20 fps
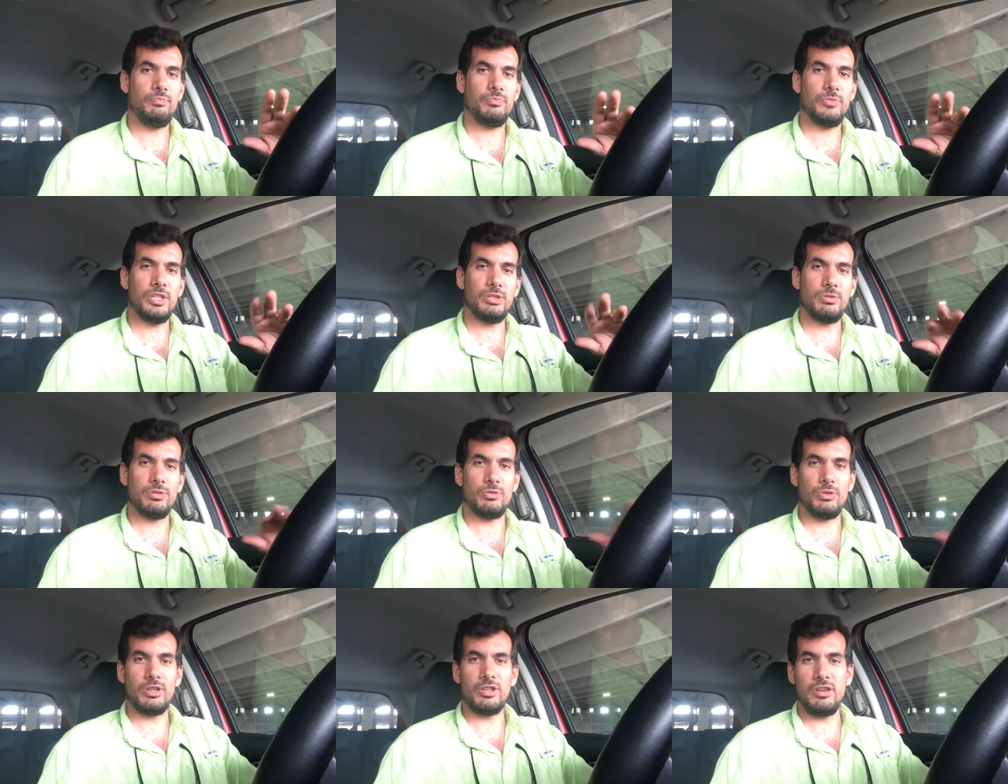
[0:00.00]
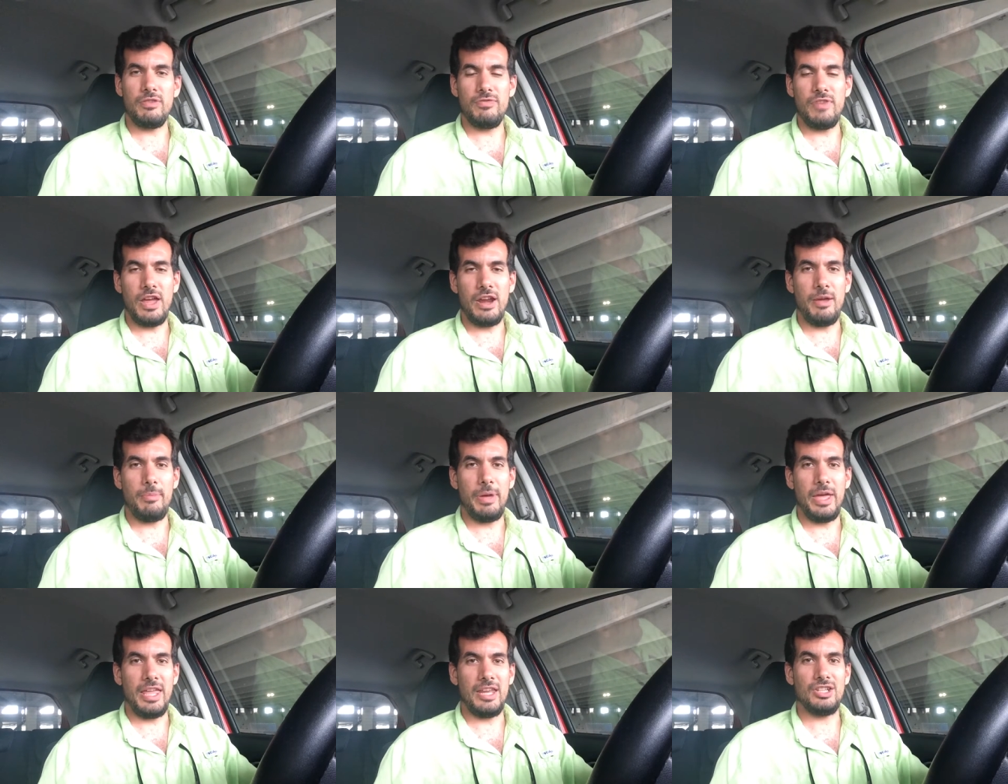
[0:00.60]
This was really found
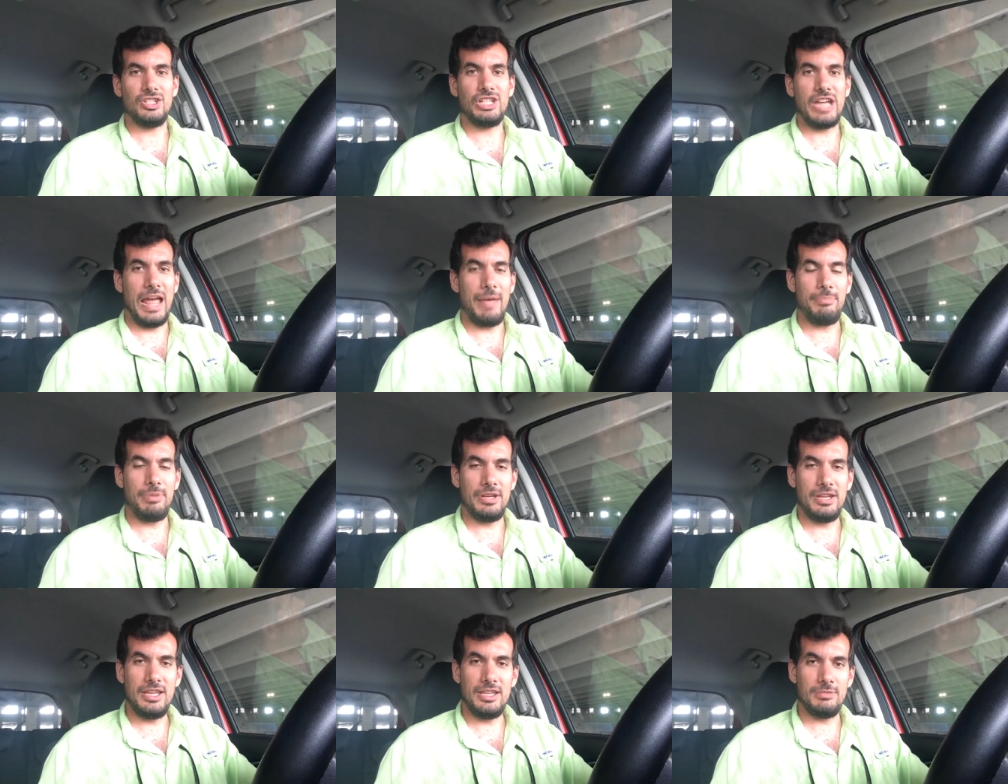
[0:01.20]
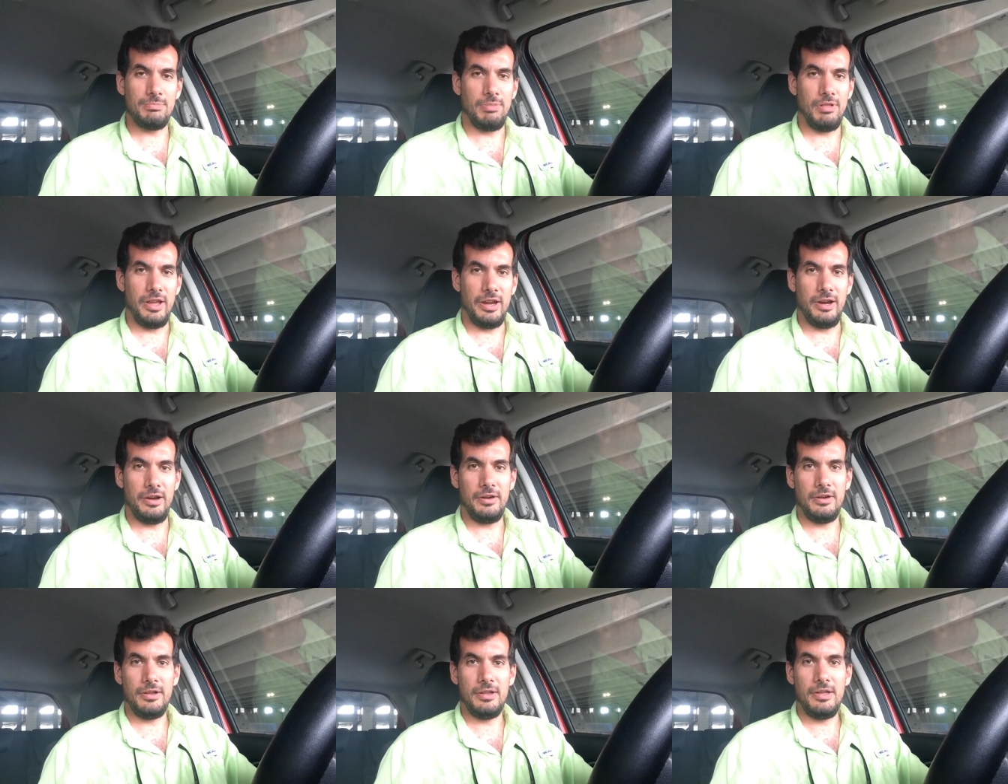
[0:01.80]
out by a Japanese
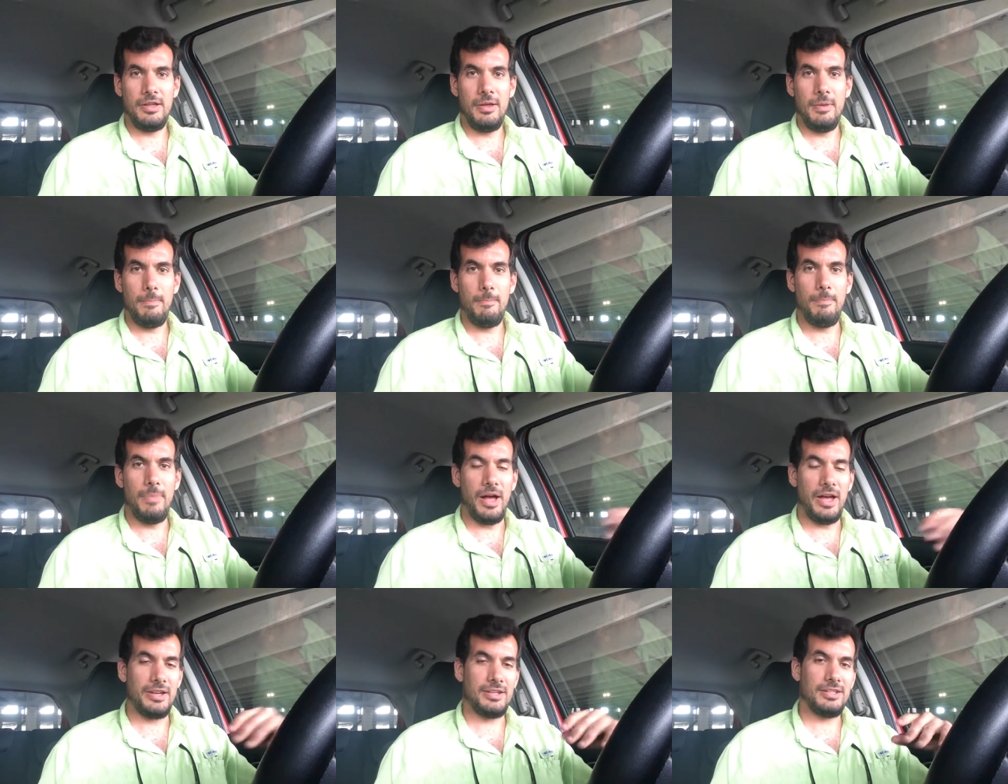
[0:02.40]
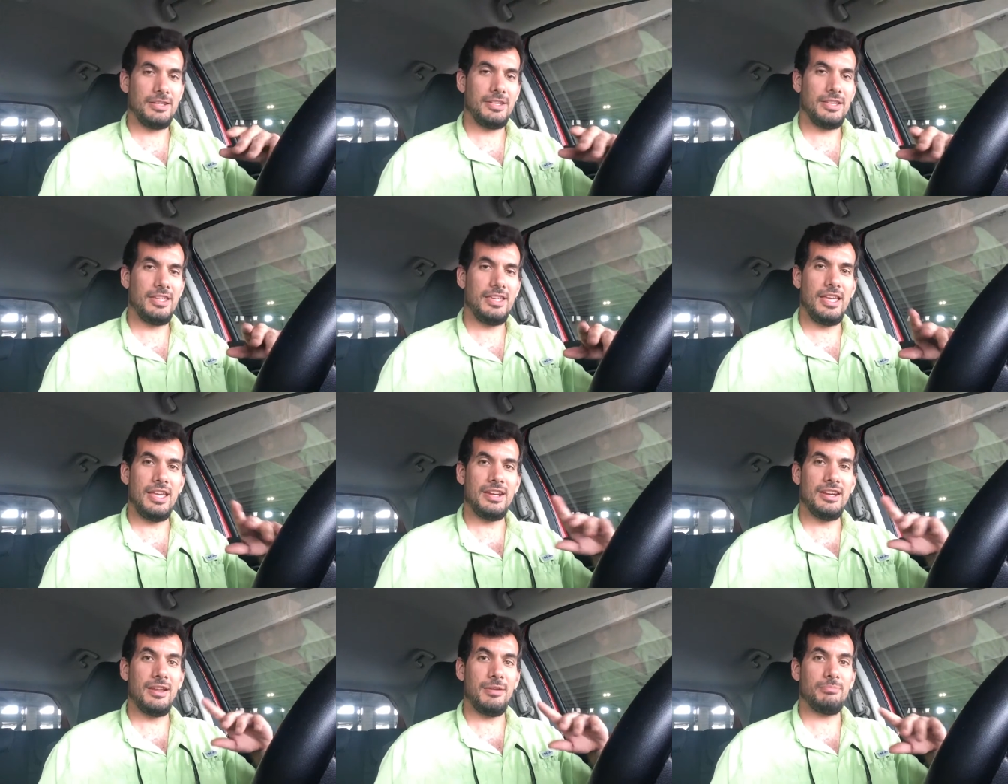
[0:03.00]
player, but he
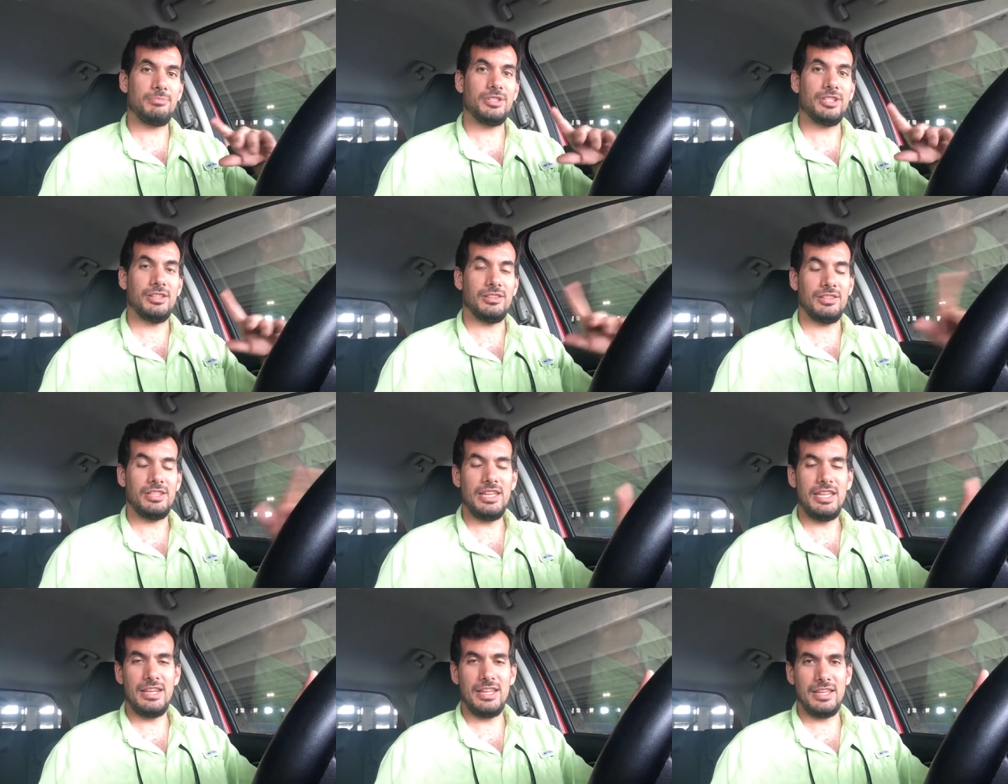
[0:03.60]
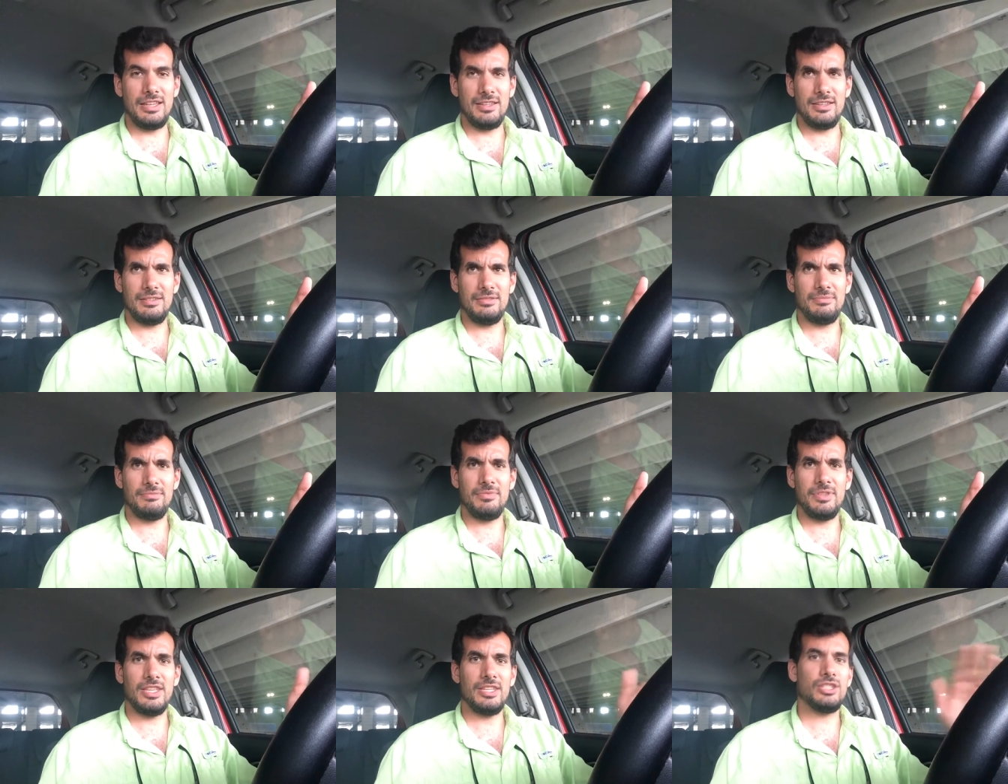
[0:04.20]
ended up deleting
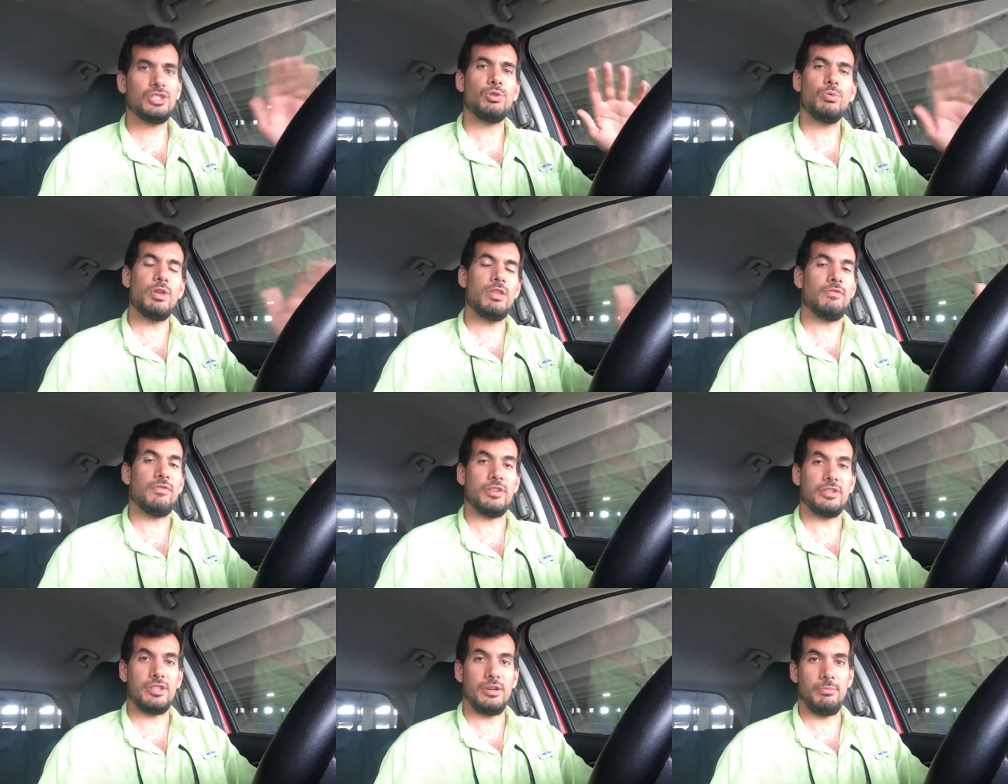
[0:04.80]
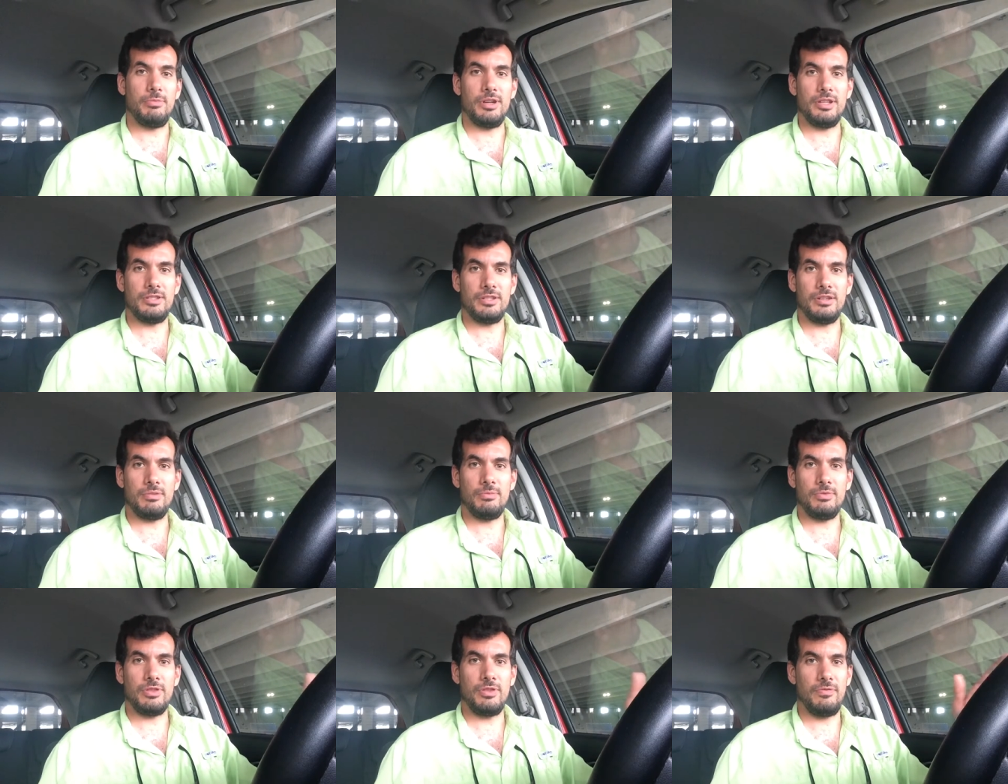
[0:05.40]
his tweet for some
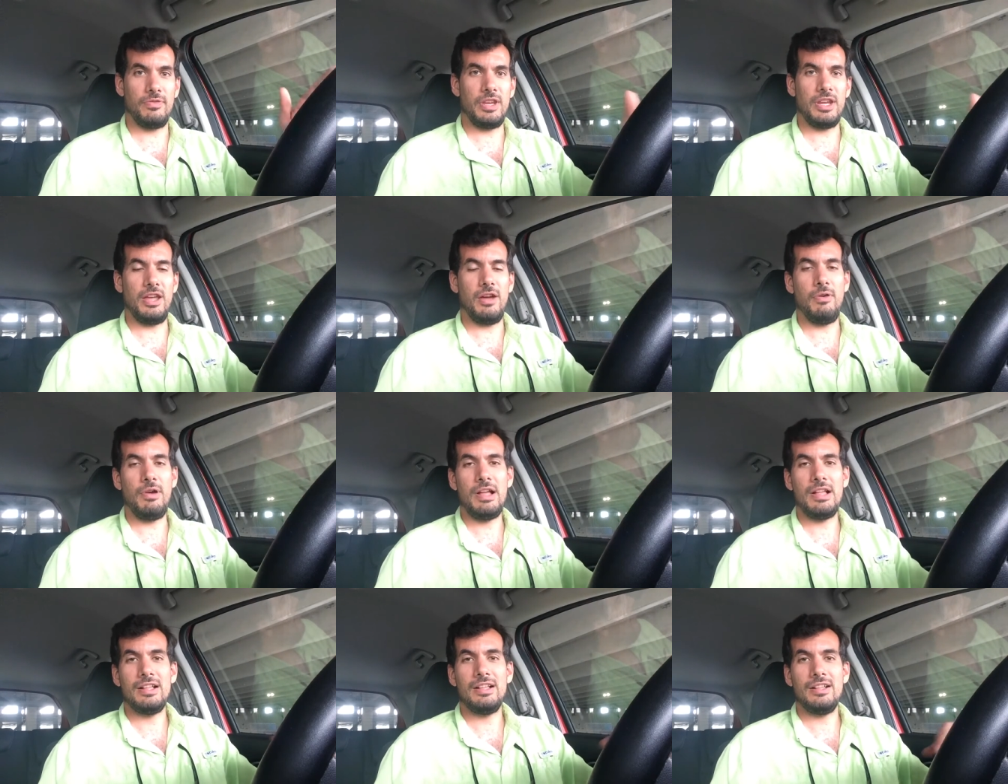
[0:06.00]
reason with the video.